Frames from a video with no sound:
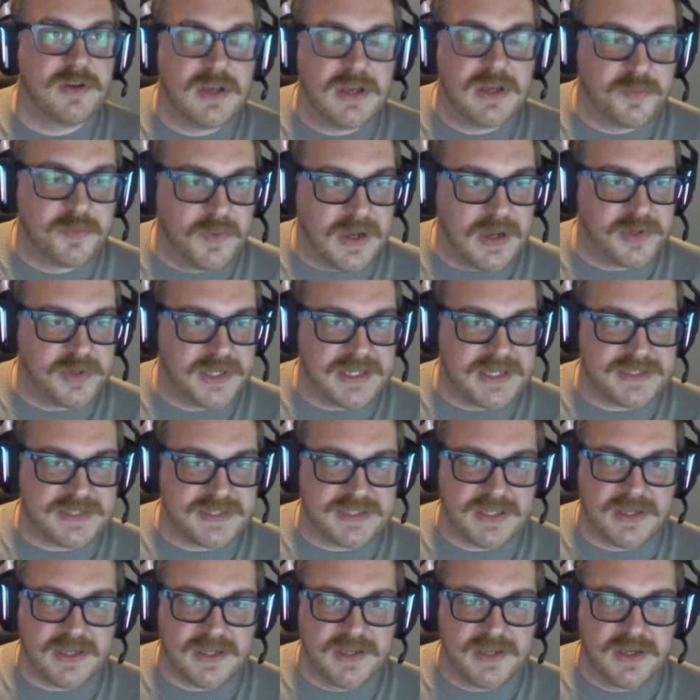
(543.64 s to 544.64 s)
pretty
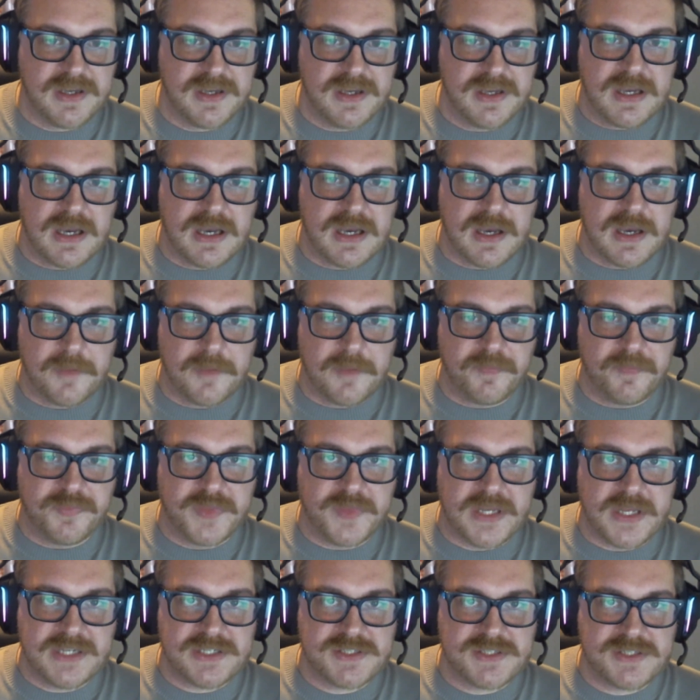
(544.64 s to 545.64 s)
easy.
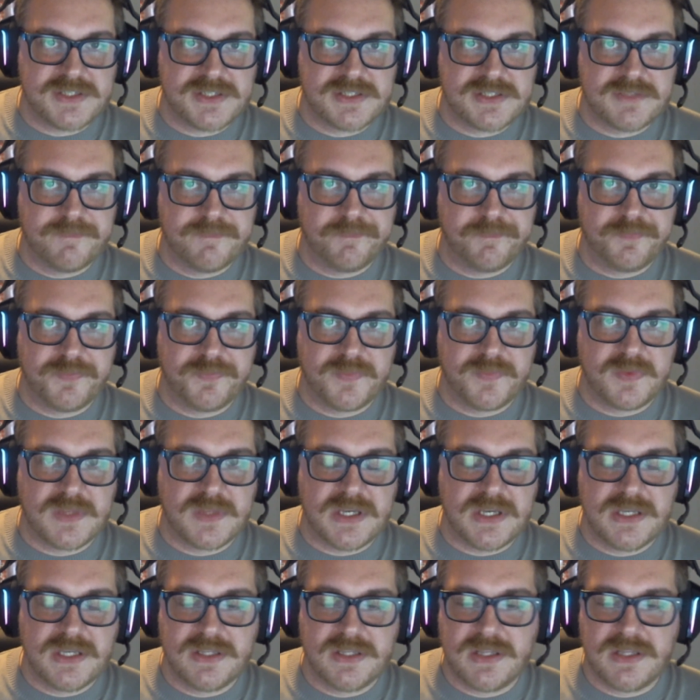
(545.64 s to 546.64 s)
They just
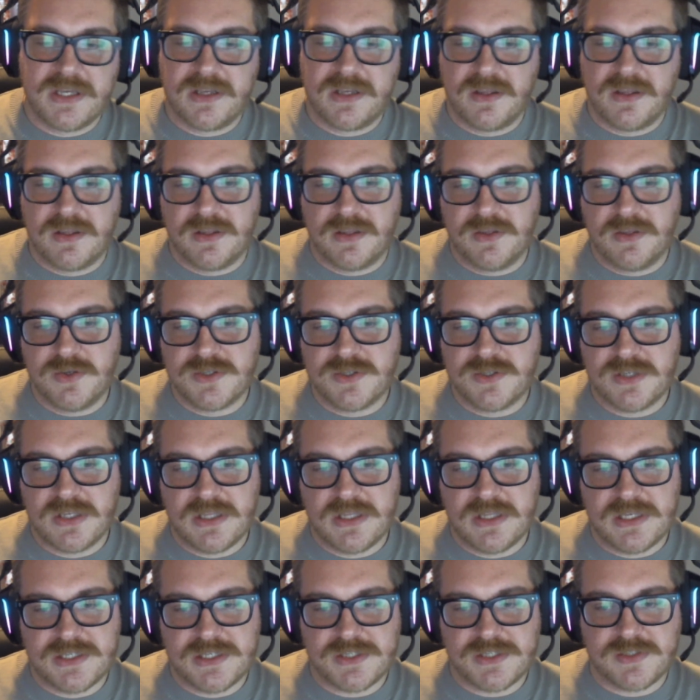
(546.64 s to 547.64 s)
they usually
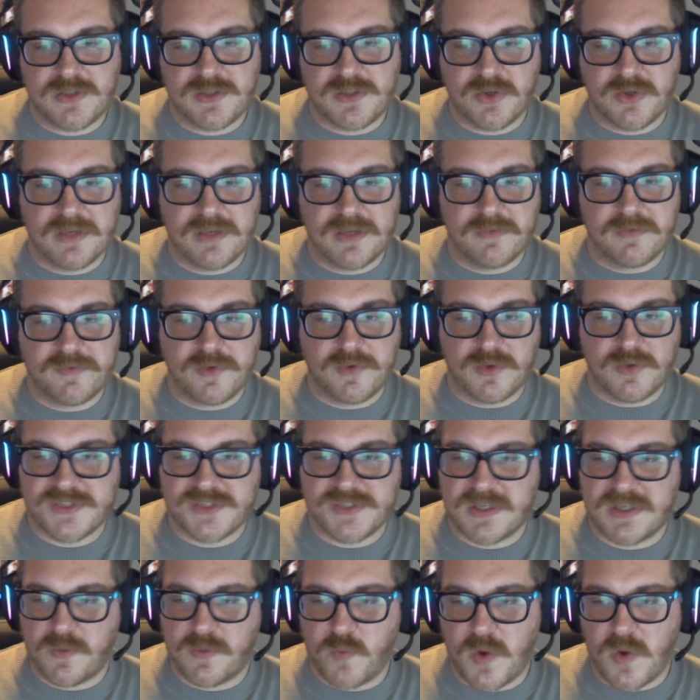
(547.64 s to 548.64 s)
they're just looking for
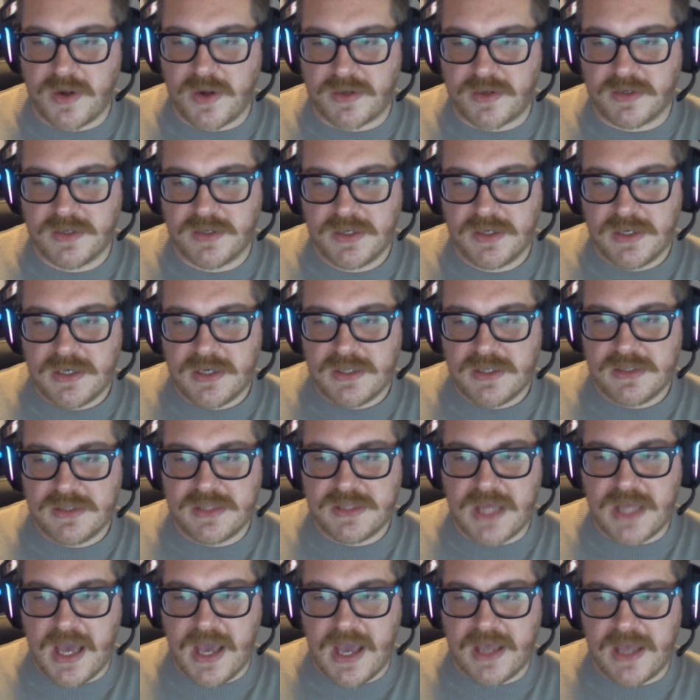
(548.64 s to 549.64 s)
someone
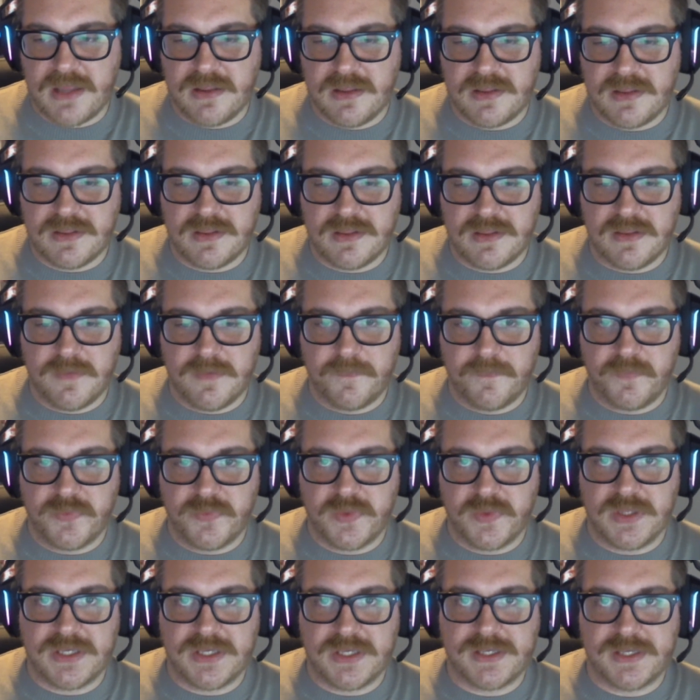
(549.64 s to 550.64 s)
that
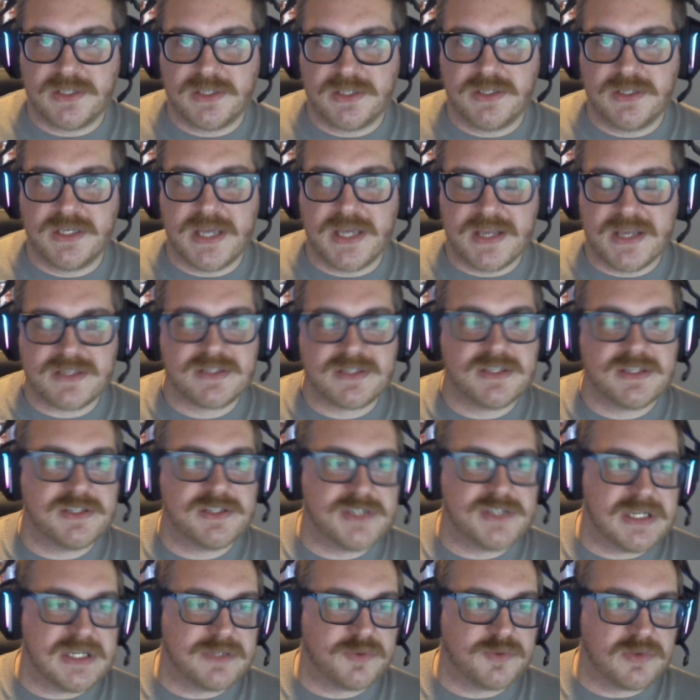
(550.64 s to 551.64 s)
gets
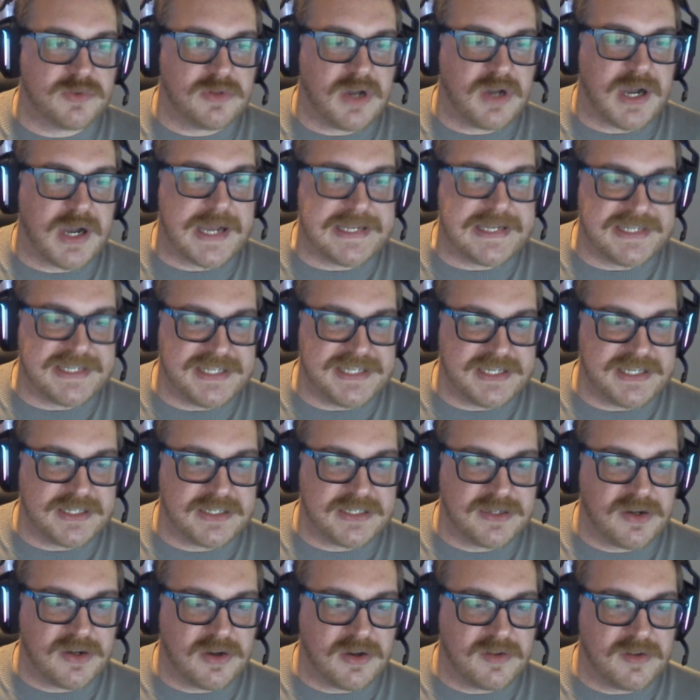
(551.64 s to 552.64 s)
the general idea
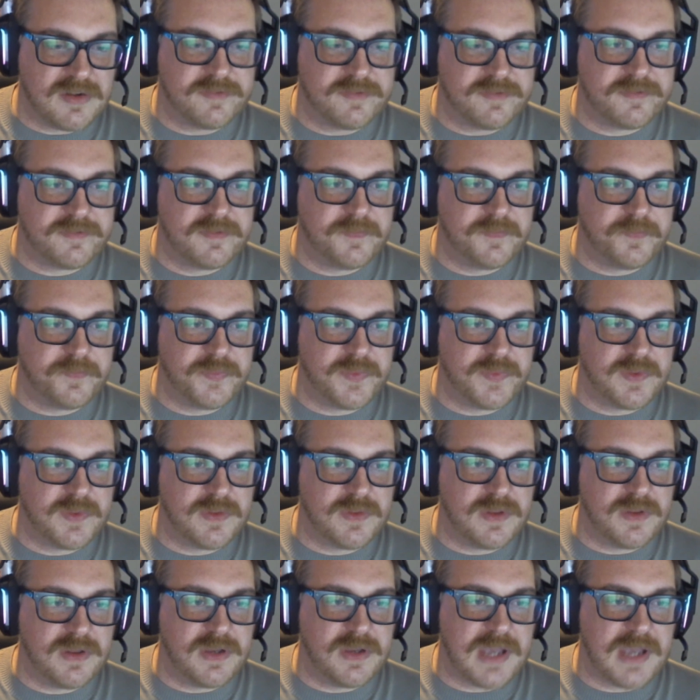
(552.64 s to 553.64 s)
of
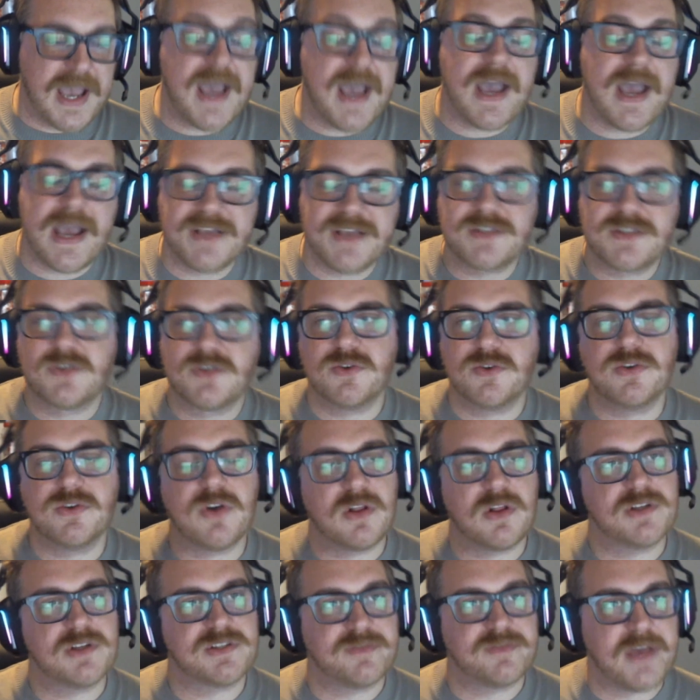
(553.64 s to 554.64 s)
has a good
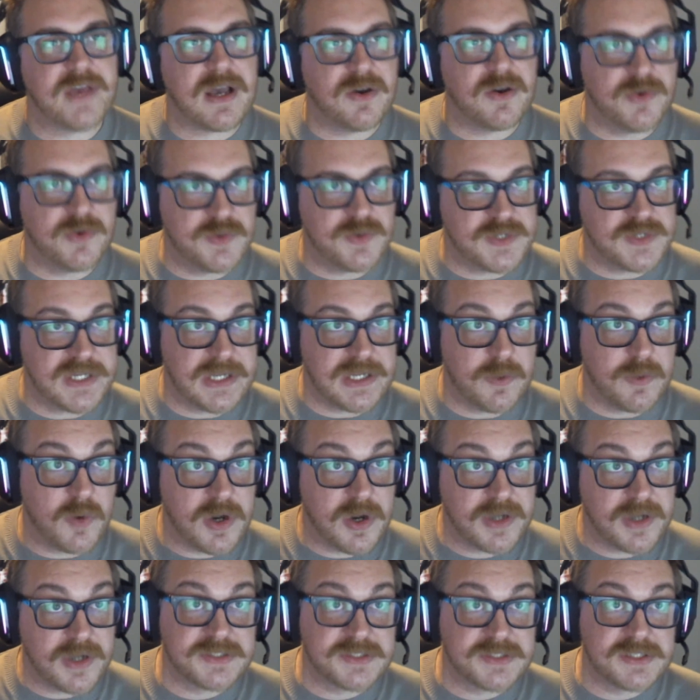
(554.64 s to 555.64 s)
knowledge of how Houdini
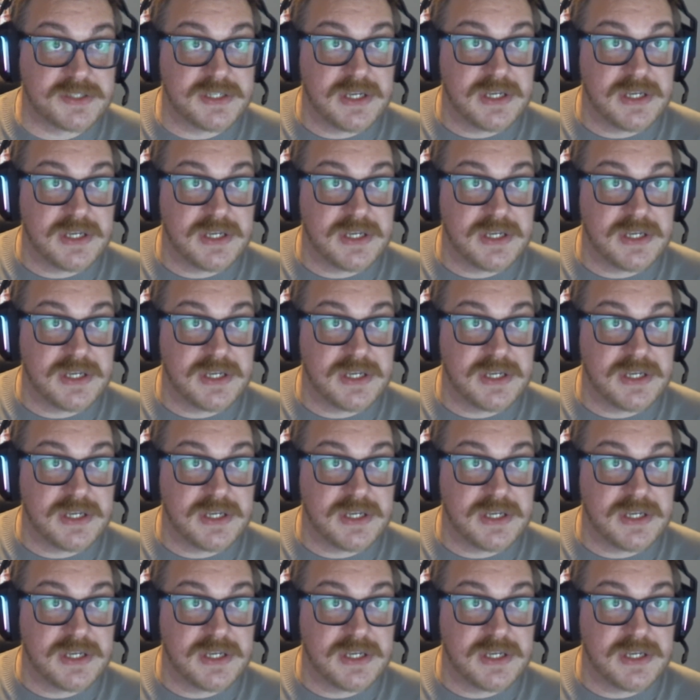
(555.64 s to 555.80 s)
works,